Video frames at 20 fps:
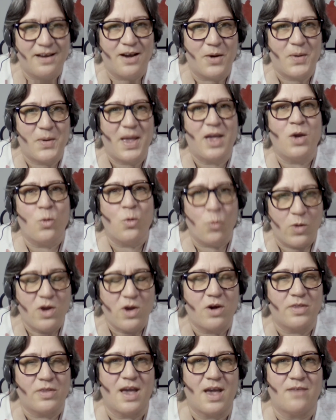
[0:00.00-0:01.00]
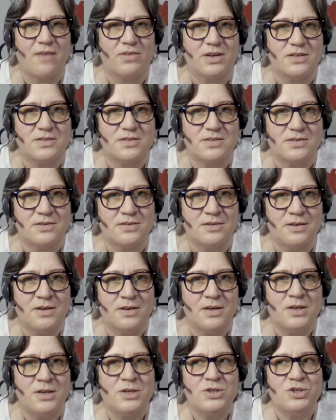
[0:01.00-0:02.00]
okay, we are the evidence.
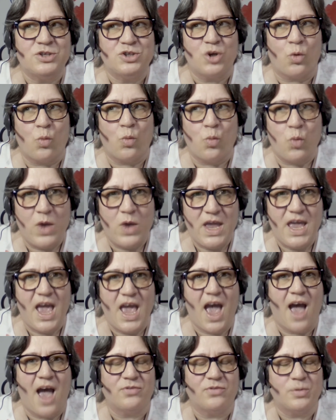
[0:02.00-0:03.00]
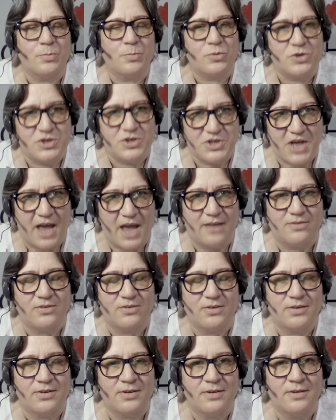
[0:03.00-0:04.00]
So we have to
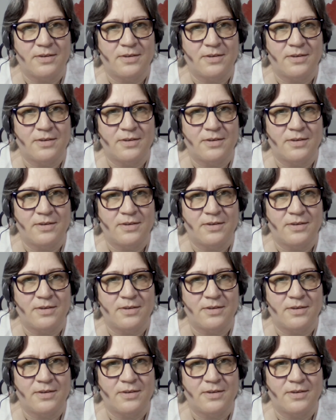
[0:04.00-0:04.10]
present